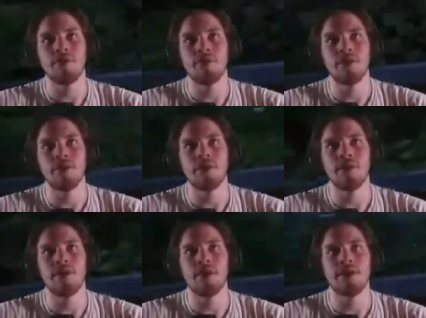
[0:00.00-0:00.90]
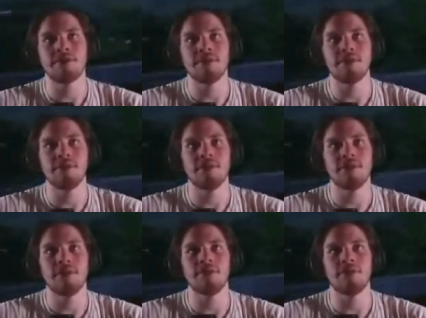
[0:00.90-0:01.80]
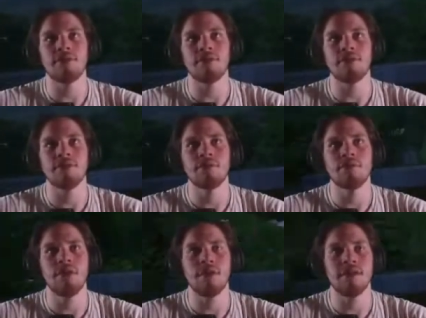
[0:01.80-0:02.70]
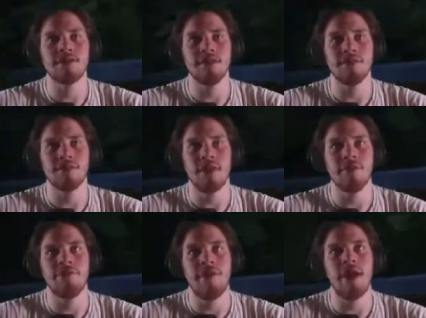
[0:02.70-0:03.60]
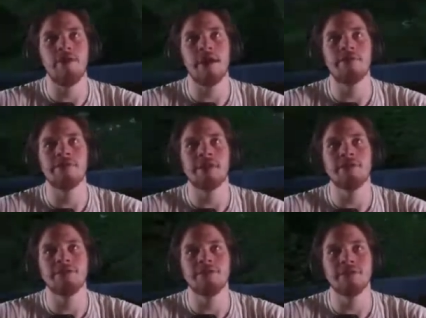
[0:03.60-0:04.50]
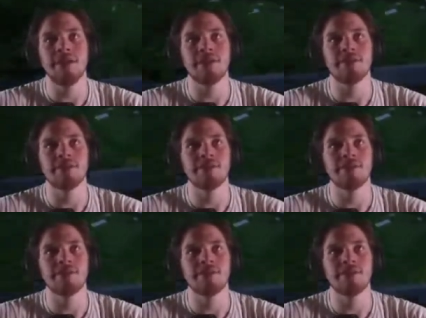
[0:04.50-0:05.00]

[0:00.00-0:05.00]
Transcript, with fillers: and uh yeah, that's it. And your yeah, that's it. I found everything else in chests.